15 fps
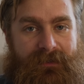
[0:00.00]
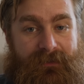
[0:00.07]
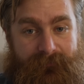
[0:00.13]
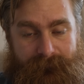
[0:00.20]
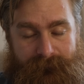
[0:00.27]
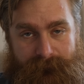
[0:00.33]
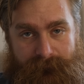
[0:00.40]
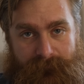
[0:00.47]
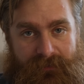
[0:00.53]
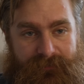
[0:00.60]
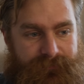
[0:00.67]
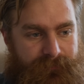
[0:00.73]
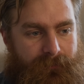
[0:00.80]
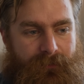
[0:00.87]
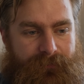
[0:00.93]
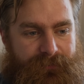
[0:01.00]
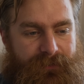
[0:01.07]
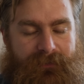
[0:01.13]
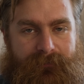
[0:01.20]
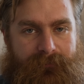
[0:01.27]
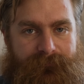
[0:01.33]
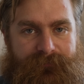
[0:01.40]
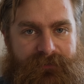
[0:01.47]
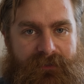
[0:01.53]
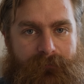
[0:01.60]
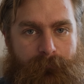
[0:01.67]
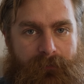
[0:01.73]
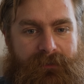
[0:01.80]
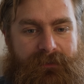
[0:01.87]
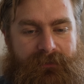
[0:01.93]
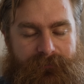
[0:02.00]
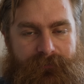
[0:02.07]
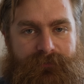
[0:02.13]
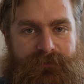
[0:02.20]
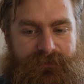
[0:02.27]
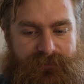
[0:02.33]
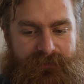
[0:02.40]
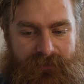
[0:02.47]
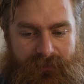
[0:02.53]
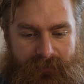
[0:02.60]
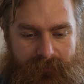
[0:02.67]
and as I think you've seen, willing to just